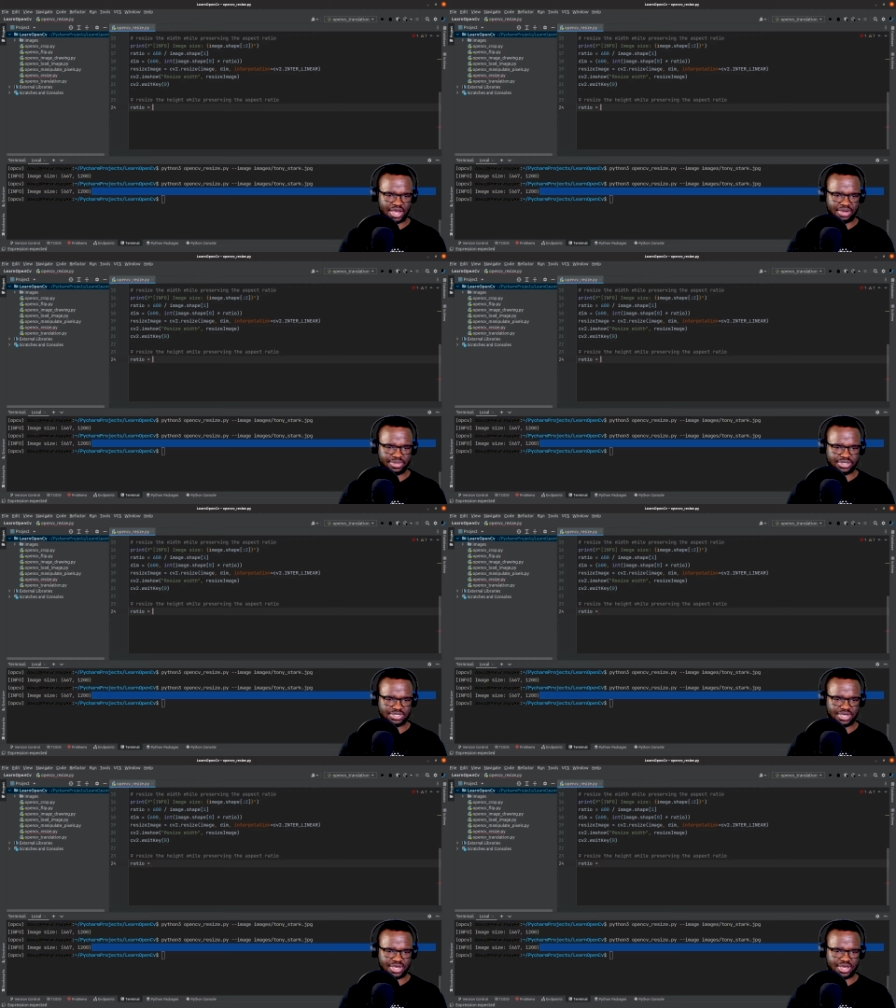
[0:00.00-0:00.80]
let's
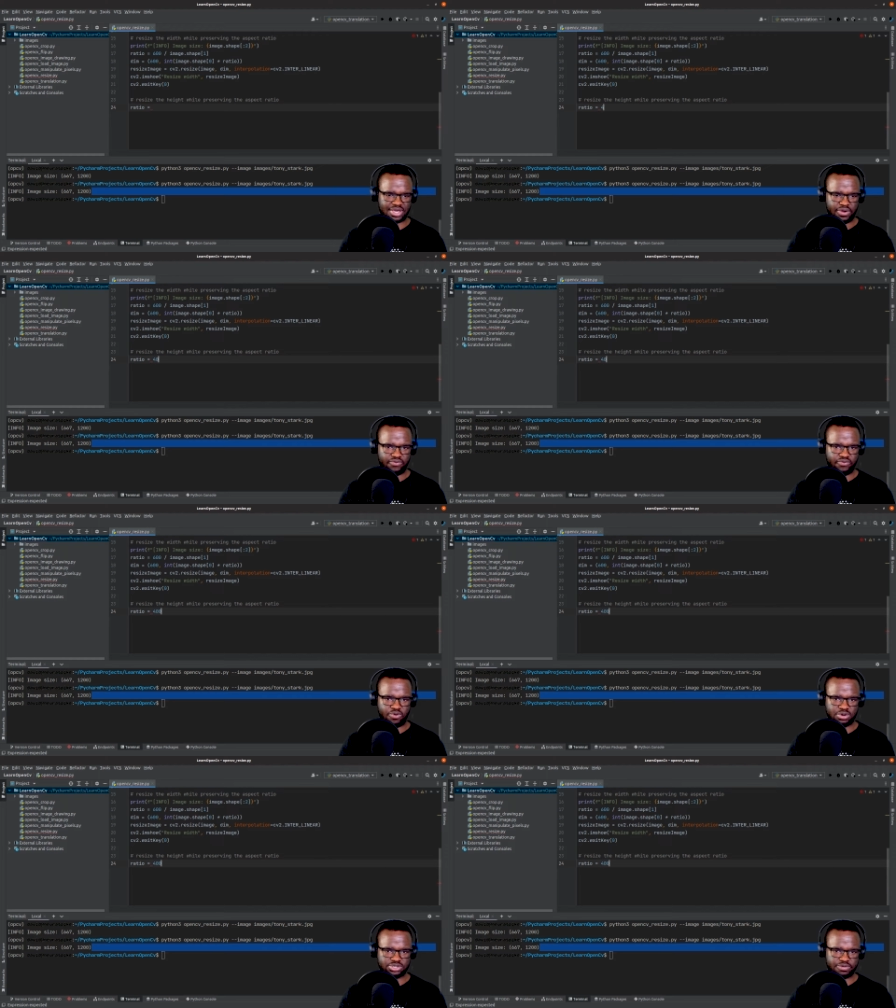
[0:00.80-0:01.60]
say
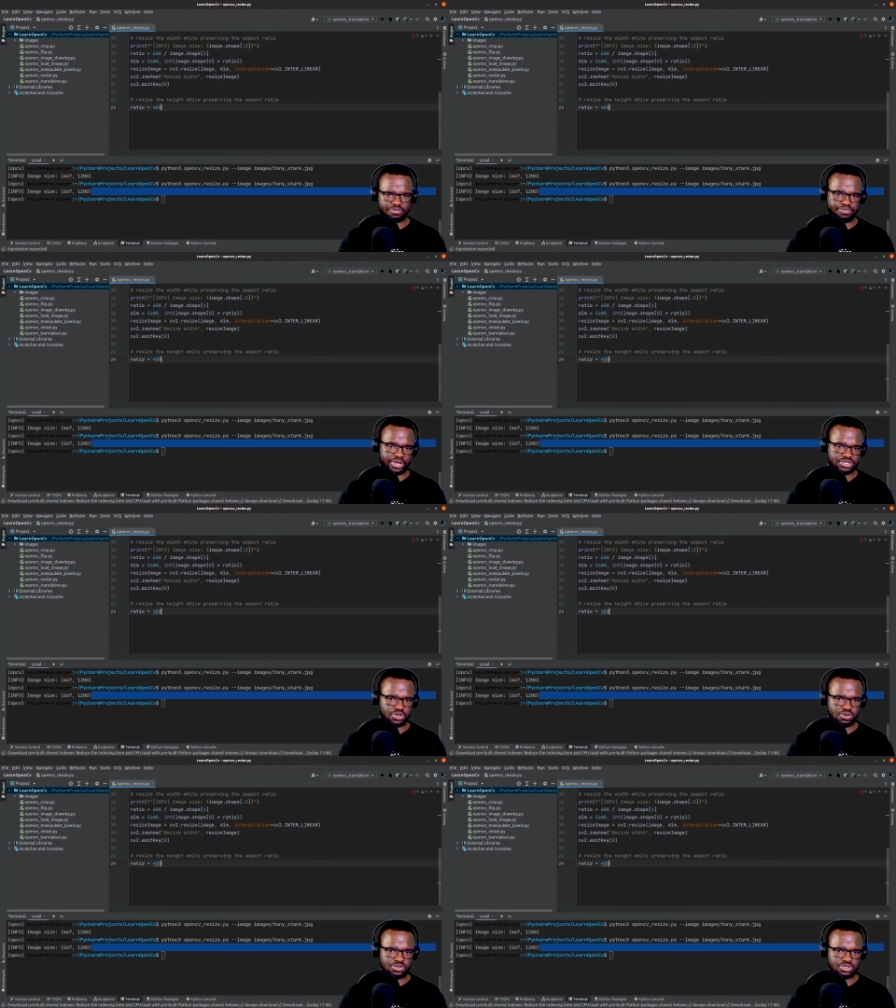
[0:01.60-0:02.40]
400
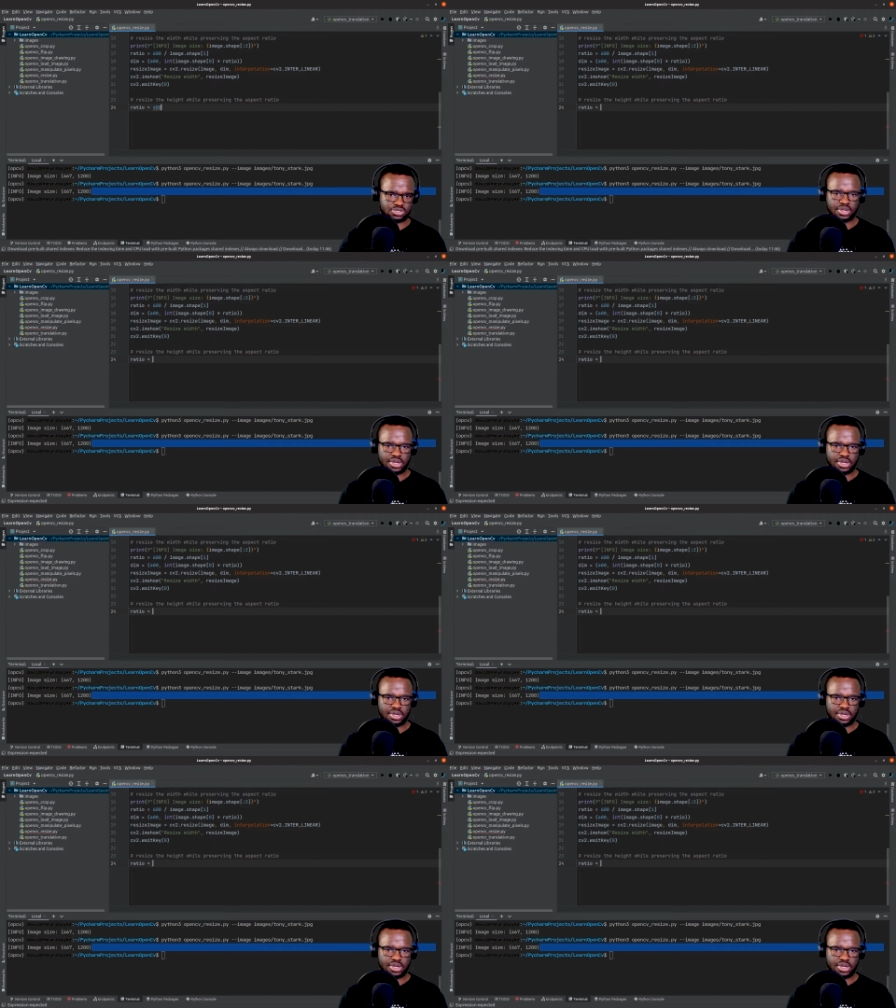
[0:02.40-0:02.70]
pixels.